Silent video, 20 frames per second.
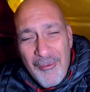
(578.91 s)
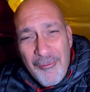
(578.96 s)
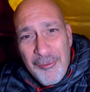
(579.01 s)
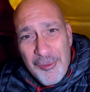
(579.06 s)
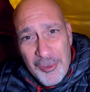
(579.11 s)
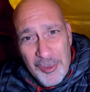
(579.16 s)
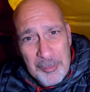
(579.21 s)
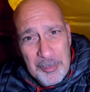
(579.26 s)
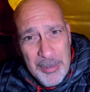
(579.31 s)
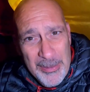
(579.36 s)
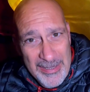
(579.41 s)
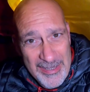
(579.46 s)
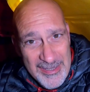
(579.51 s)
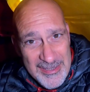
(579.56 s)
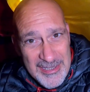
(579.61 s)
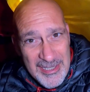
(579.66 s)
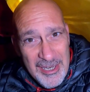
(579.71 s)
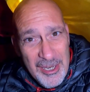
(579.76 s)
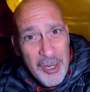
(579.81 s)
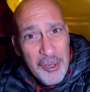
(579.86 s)
full of
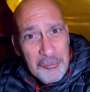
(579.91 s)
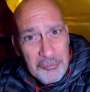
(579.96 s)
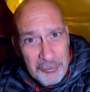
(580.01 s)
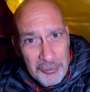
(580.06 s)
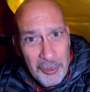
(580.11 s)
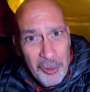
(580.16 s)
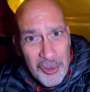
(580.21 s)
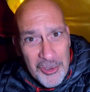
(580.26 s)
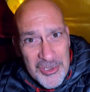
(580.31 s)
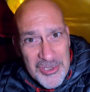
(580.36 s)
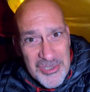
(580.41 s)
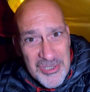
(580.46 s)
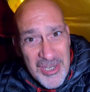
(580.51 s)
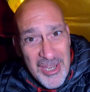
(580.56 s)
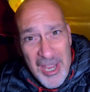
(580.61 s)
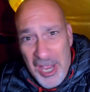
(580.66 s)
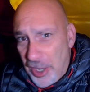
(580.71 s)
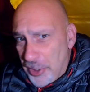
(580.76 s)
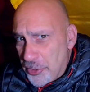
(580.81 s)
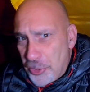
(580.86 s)
peat and rocks
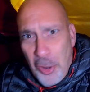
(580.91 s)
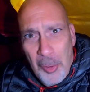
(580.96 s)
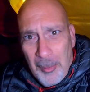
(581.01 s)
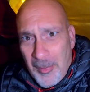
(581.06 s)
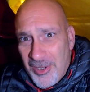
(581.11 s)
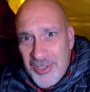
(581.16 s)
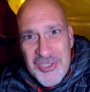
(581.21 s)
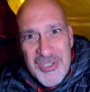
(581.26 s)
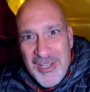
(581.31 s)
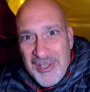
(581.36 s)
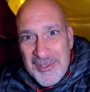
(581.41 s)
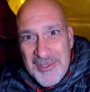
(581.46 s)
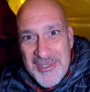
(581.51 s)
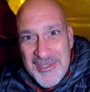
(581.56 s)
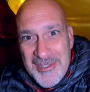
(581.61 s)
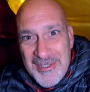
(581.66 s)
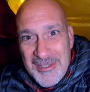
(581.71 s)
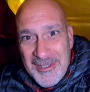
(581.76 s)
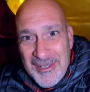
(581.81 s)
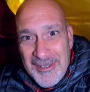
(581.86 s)
and not much
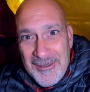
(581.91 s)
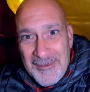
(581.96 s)
else.